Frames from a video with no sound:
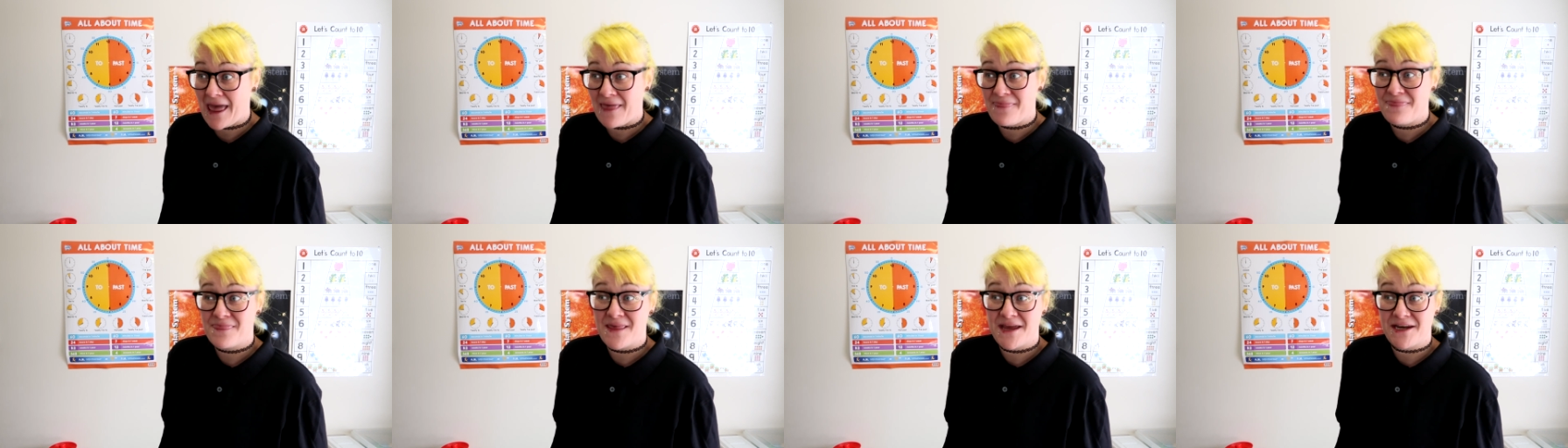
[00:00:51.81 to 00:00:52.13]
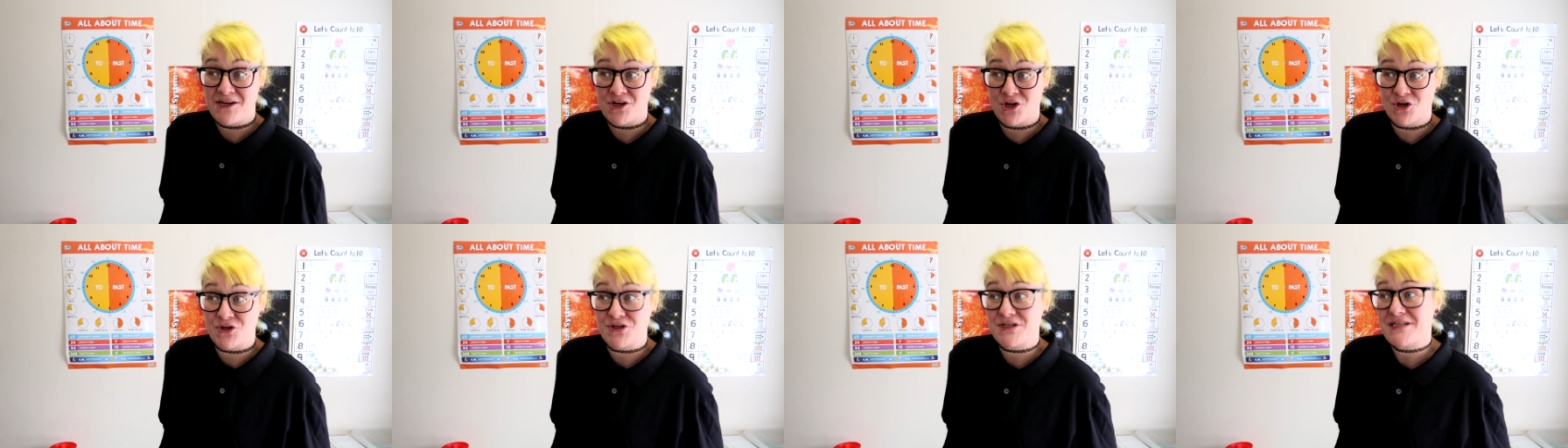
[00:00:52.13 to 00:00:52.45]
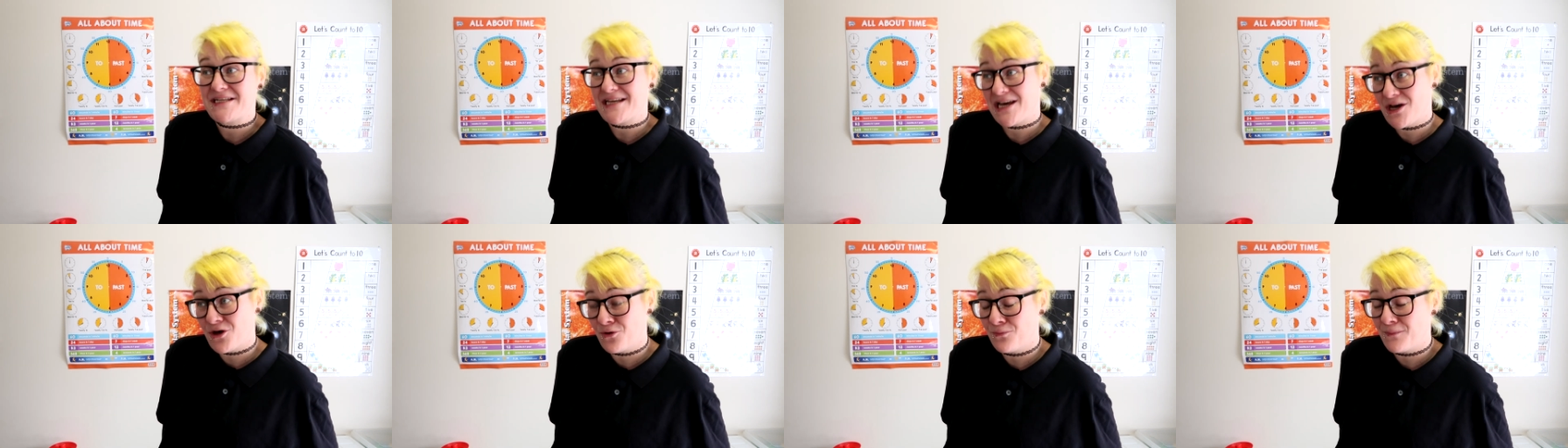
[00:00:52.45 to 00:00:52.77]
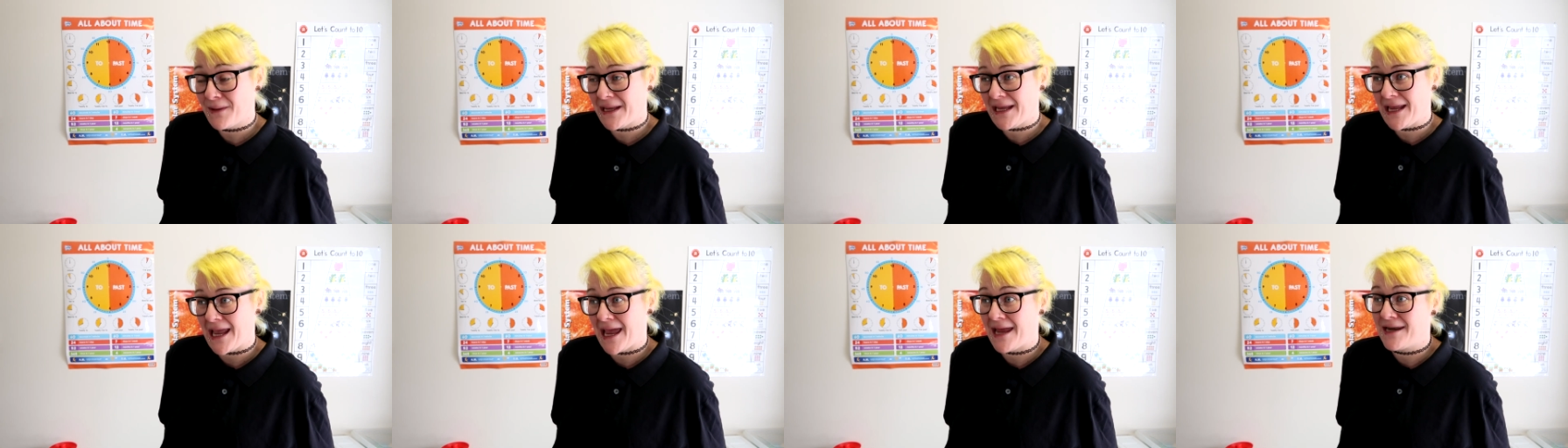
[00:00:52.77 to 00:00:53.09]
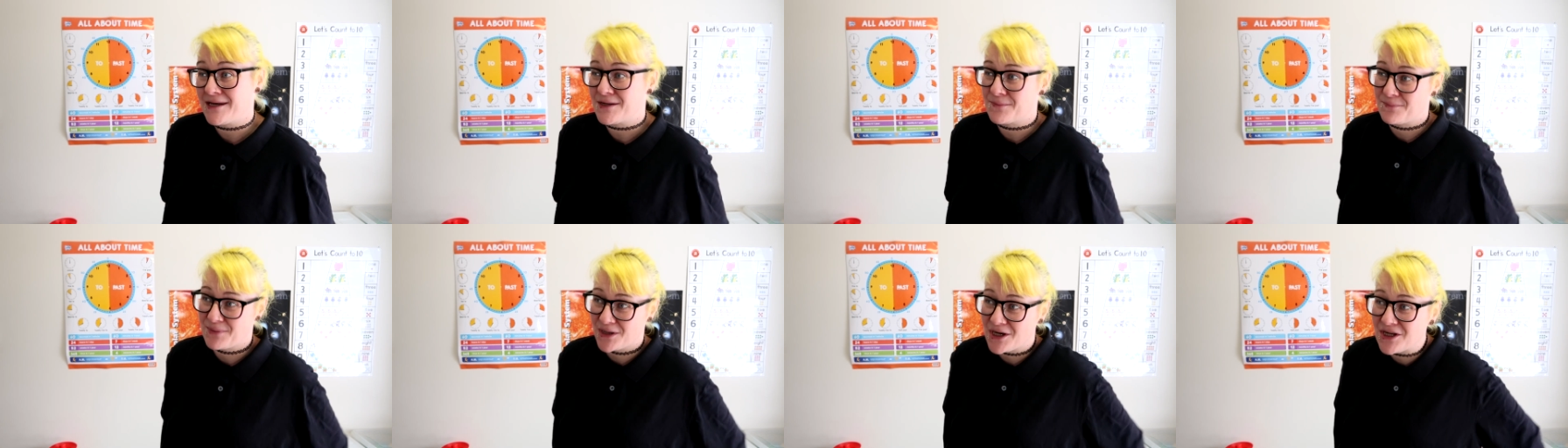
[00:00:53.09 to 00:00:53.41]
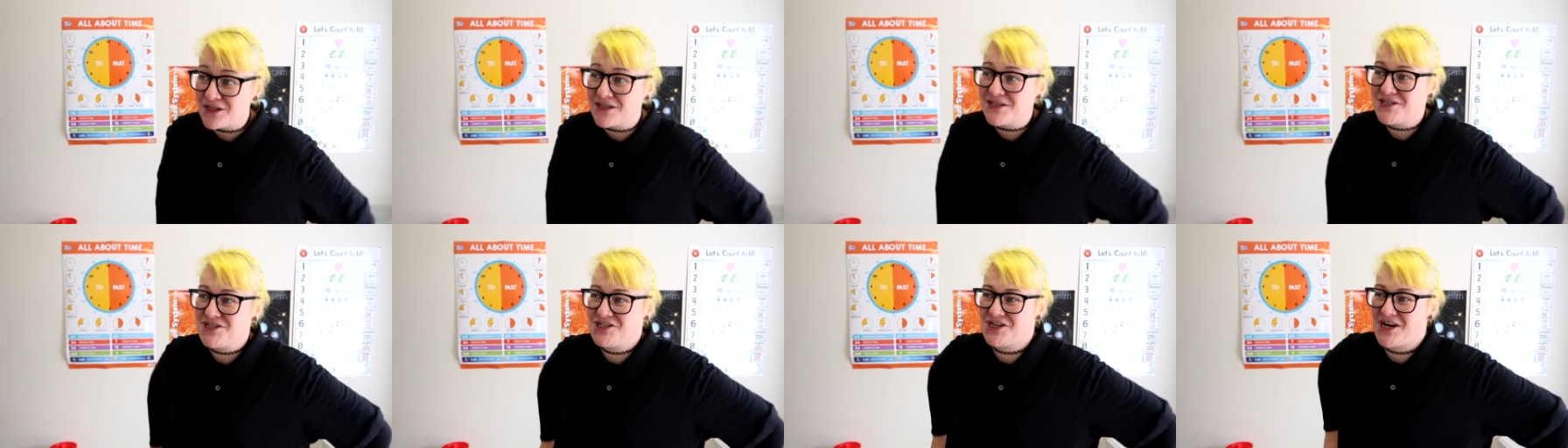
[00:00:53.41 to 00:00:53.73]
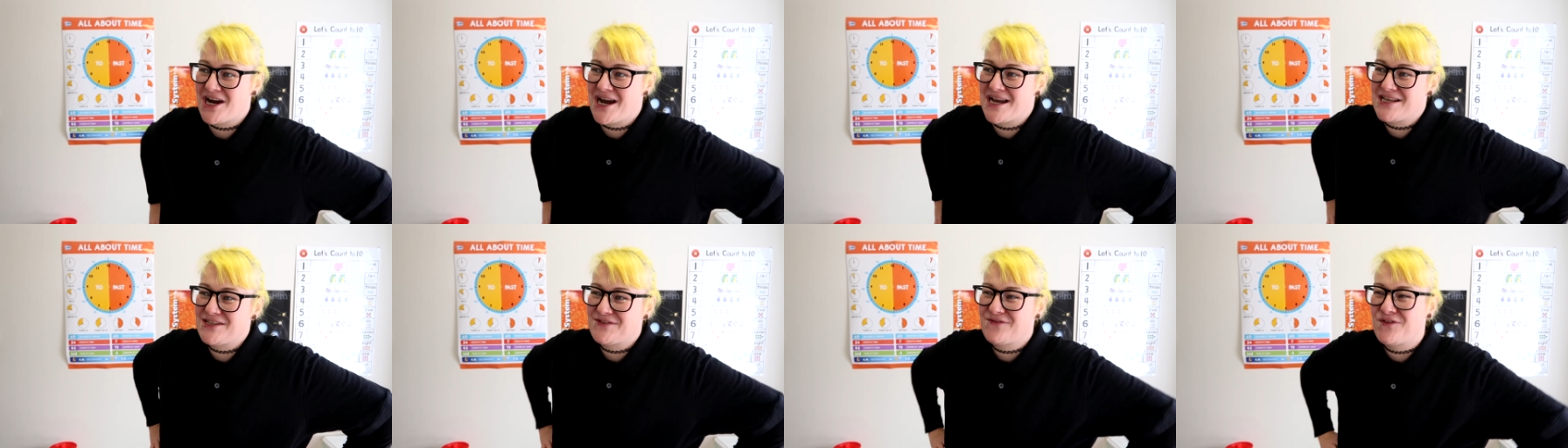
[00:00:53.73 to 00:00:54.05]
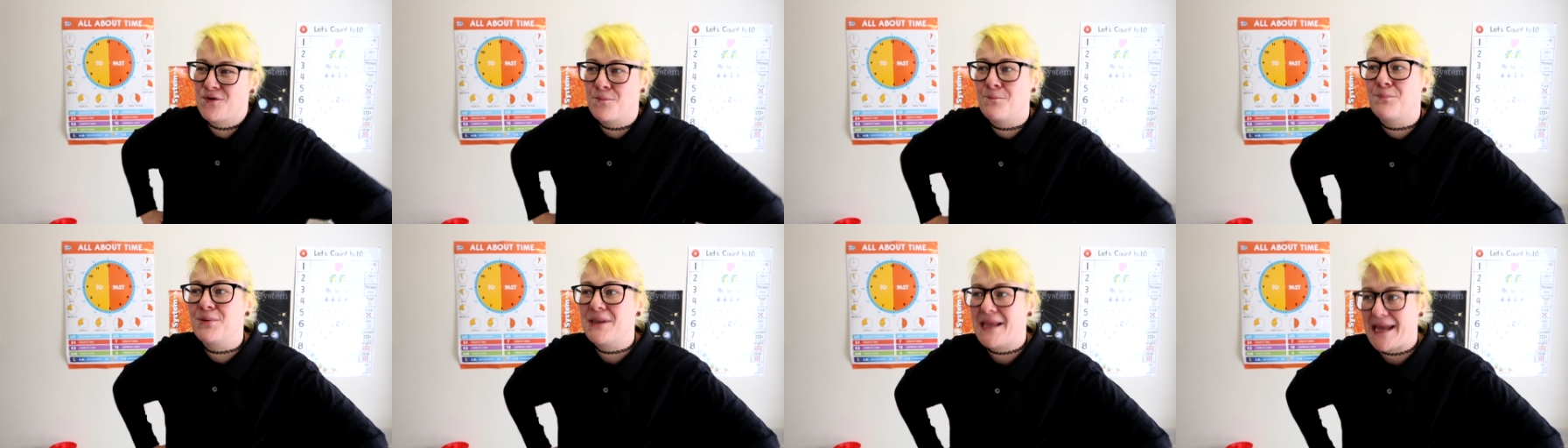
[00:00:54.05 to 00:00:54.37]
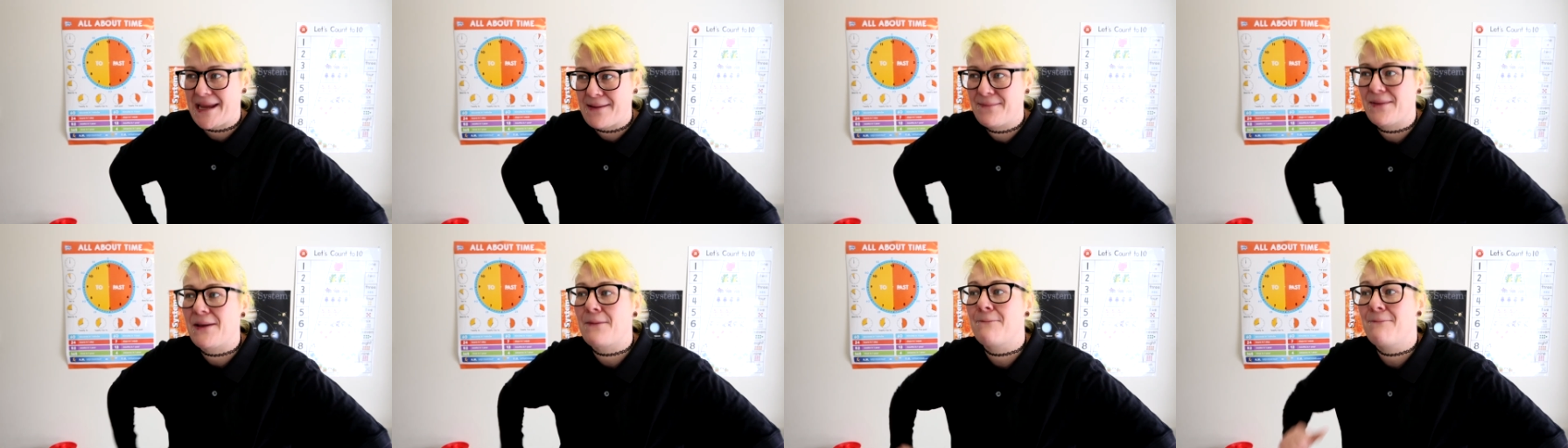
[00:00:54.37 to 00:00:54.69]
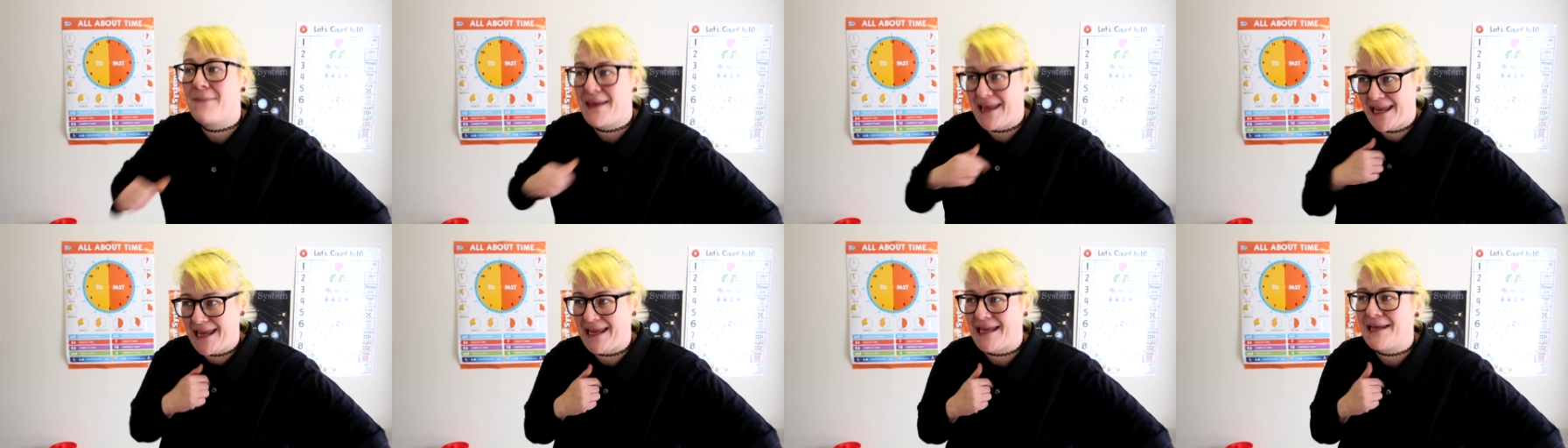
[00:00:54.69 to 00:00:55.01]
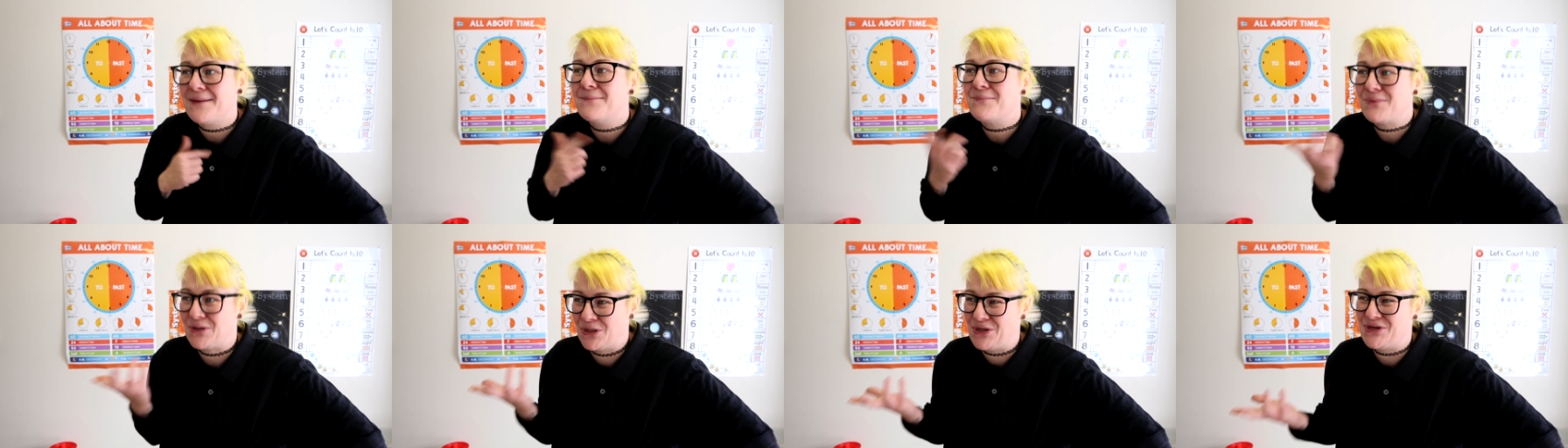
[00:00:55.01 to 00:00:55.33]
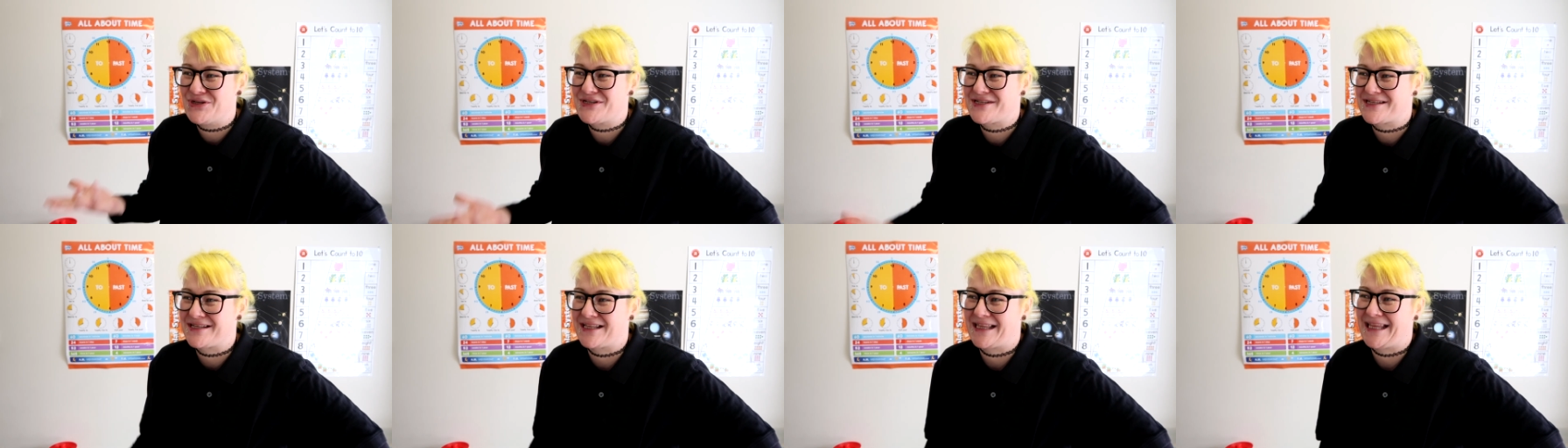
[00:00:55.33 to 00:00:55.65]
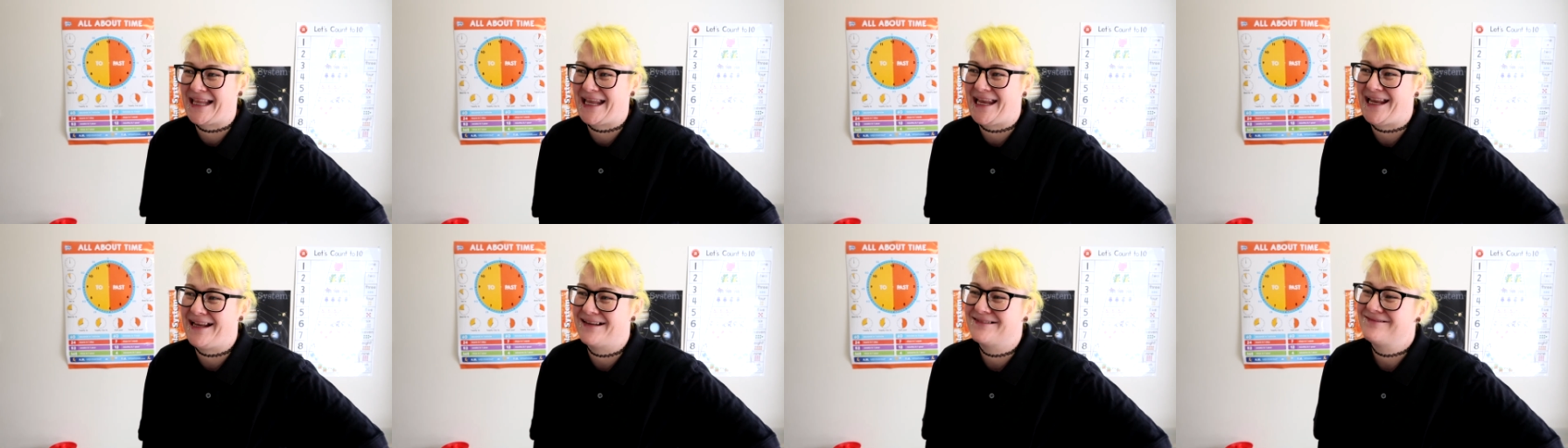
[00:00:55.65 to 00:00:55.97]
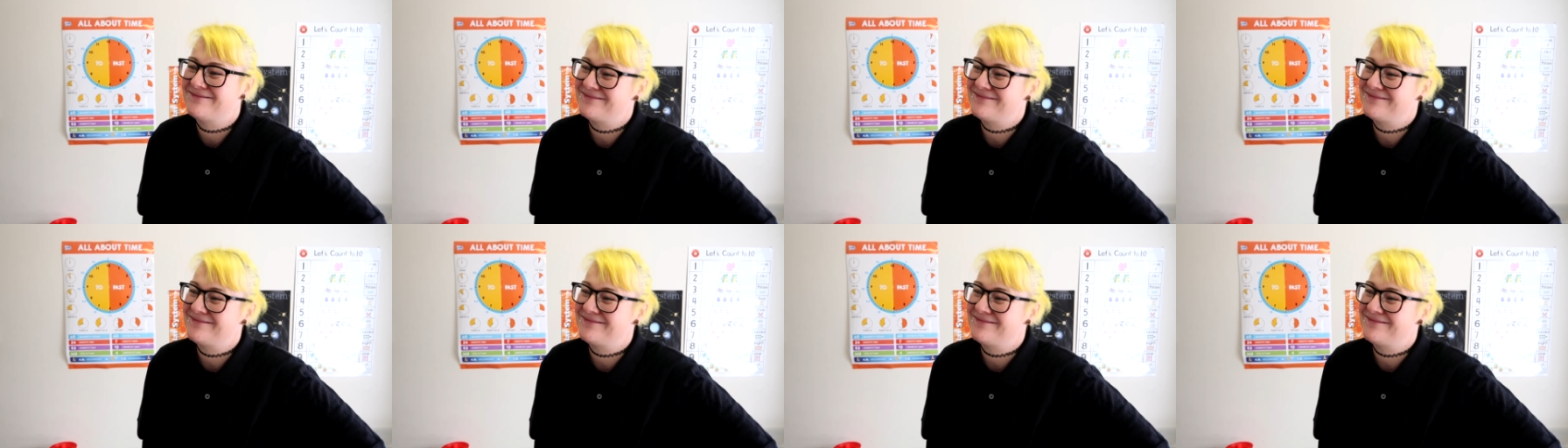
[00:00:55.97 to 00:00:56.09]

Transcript: and then not tell me and apologise for blaming me personally.